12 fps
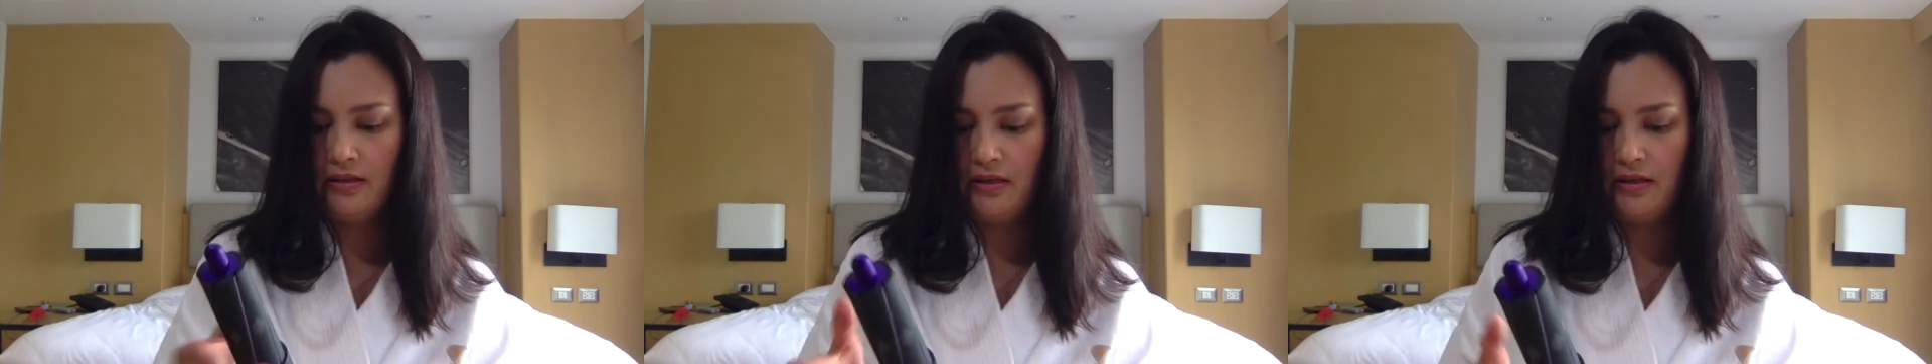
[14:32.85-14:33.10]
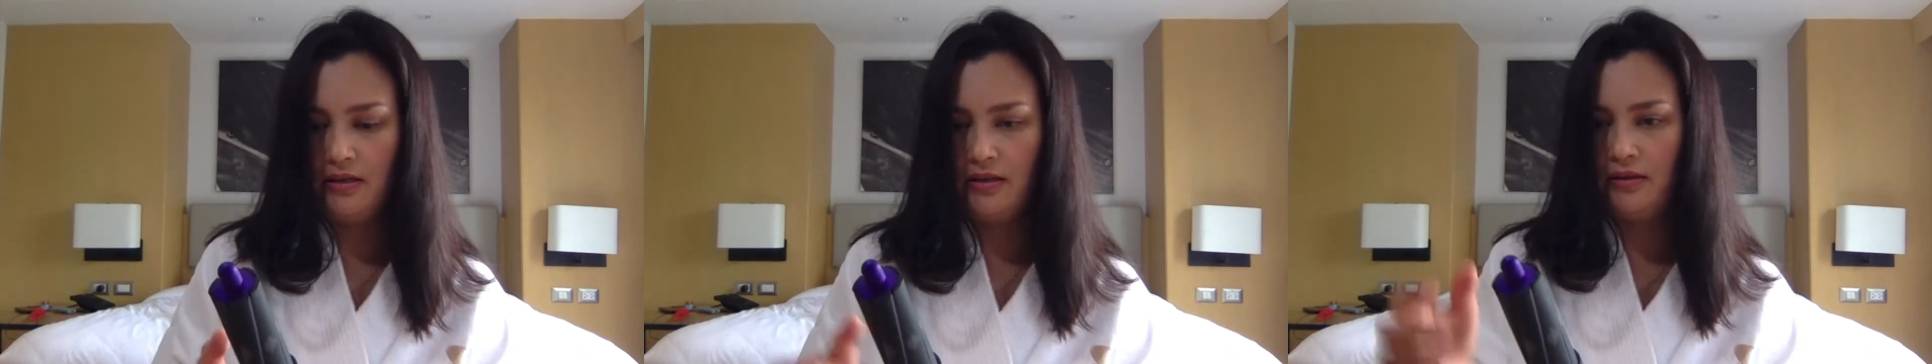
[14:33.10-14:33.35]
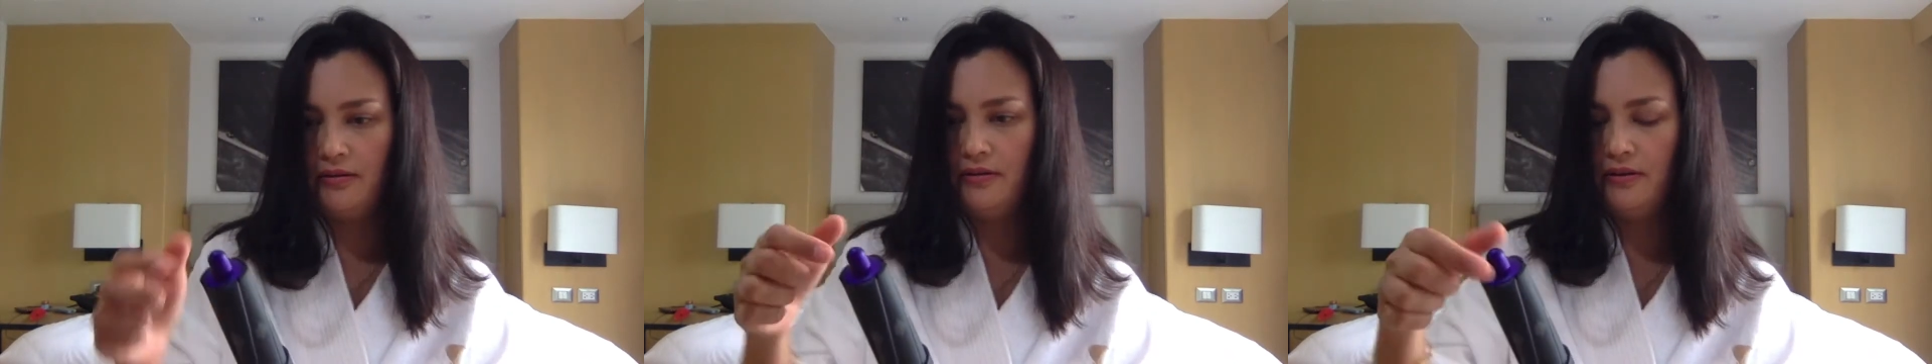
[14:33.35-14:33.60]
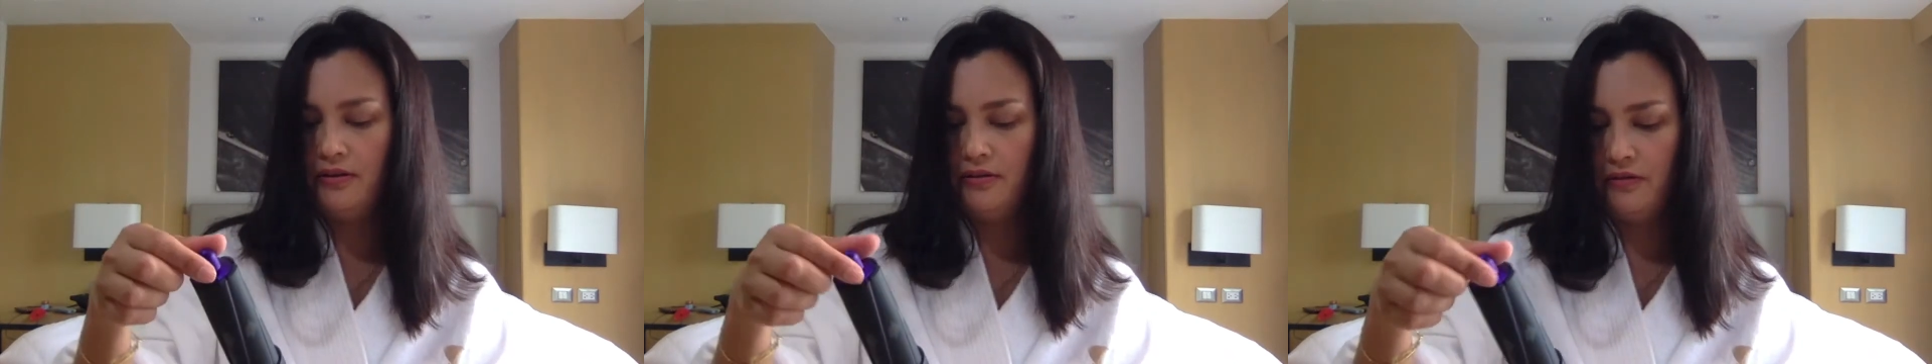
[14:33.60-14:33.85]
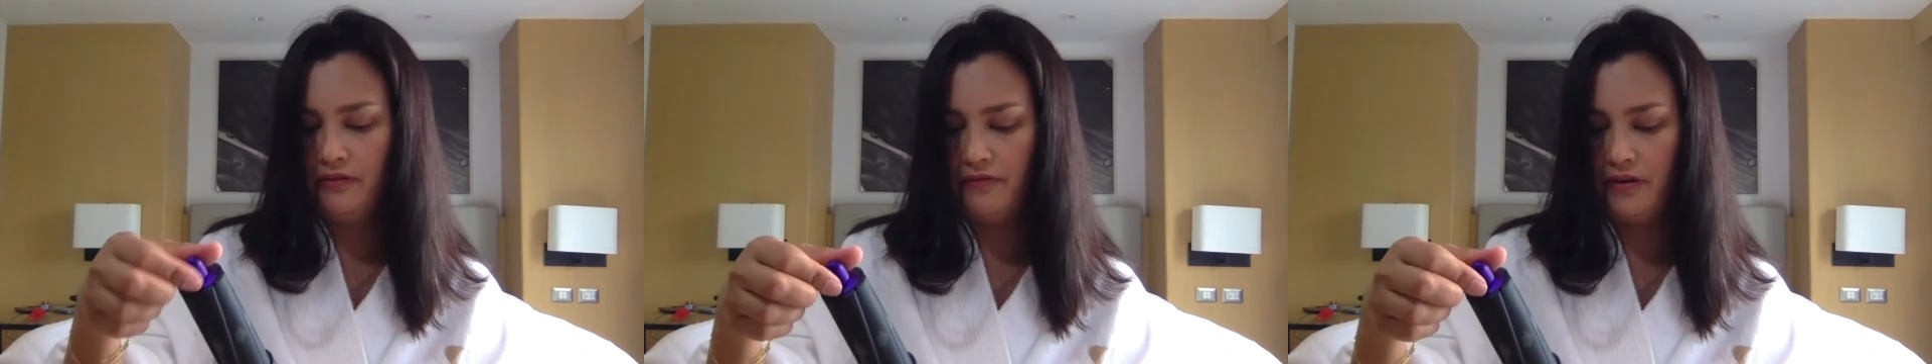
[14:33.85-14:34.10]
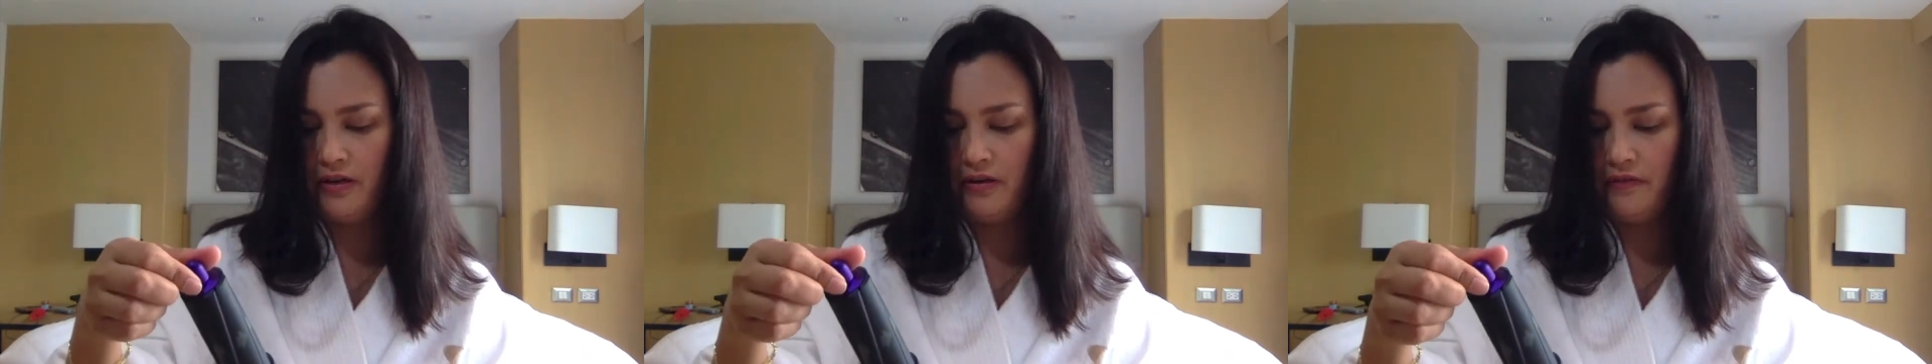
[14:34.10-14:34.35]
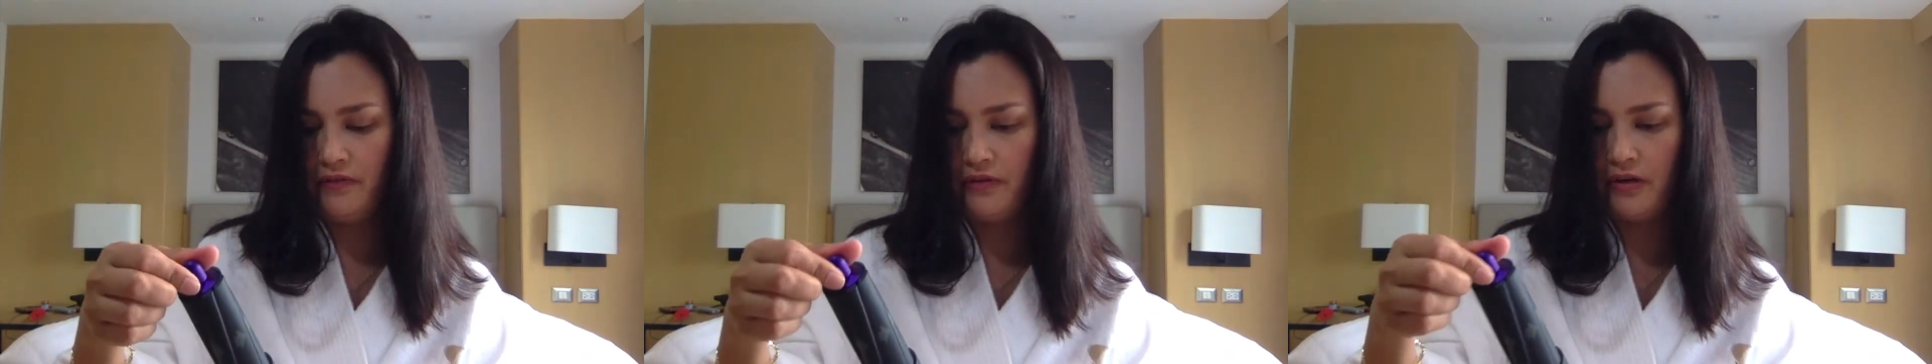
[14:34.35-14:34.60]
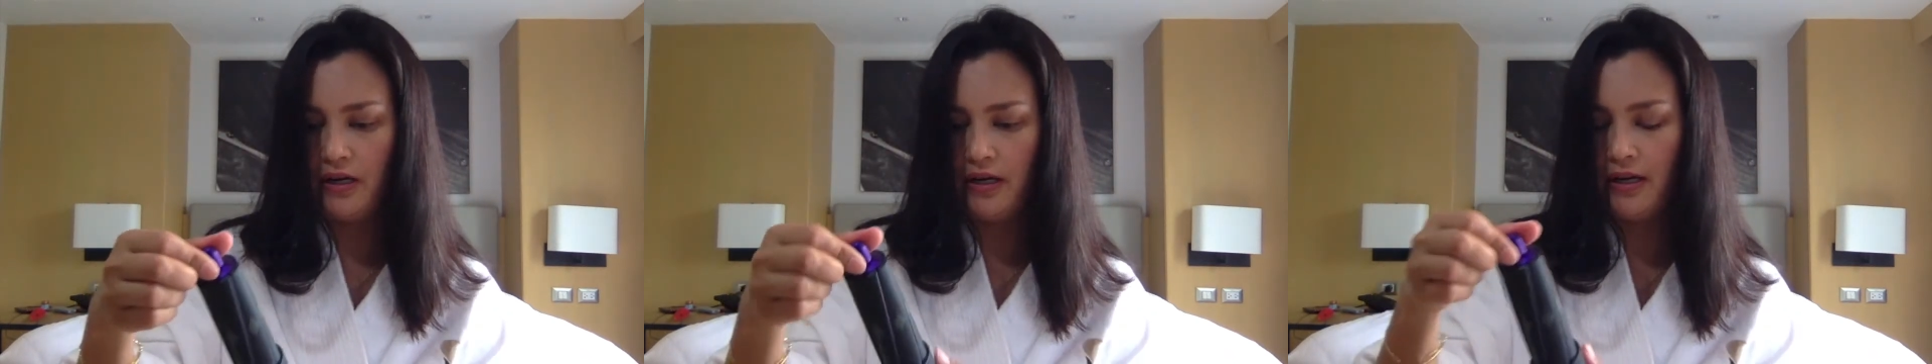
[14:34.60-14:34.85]
I don't know if any of you
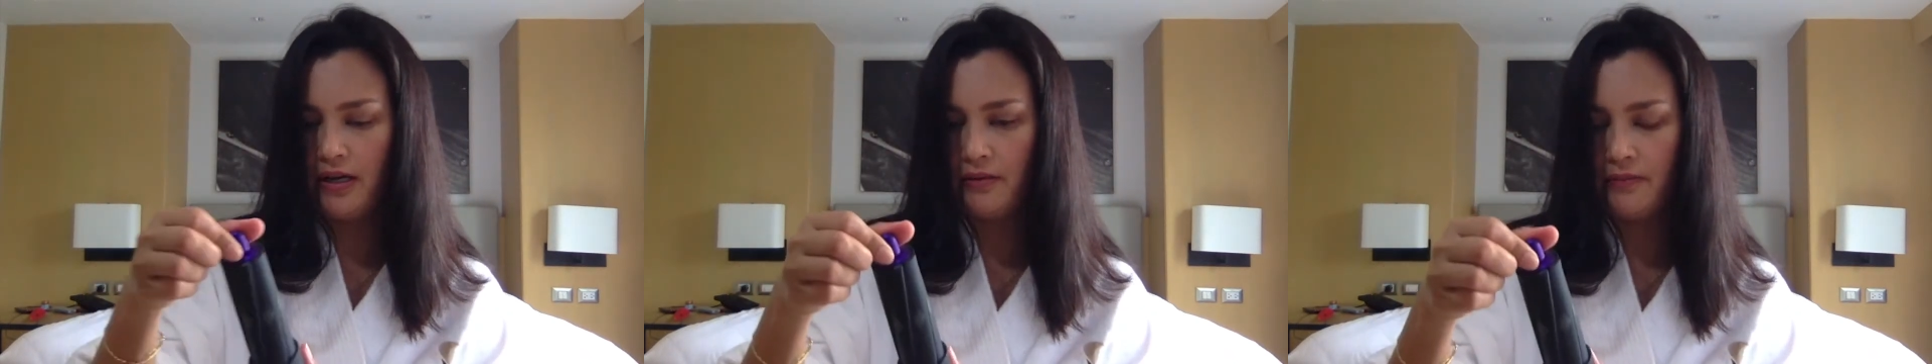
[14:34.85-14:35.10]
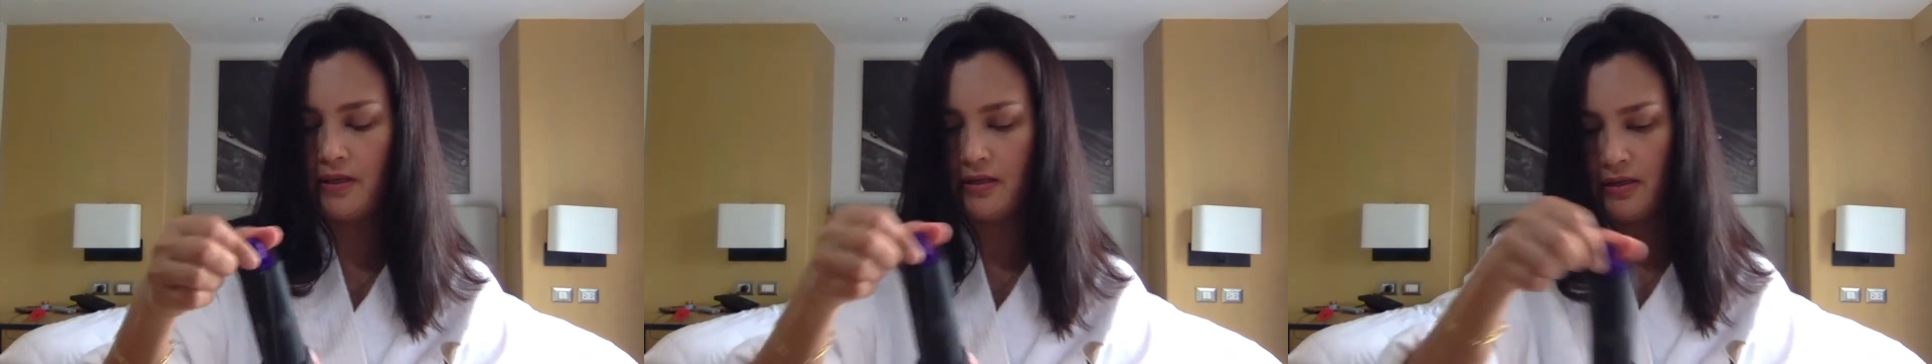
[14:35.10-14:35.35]
are like me,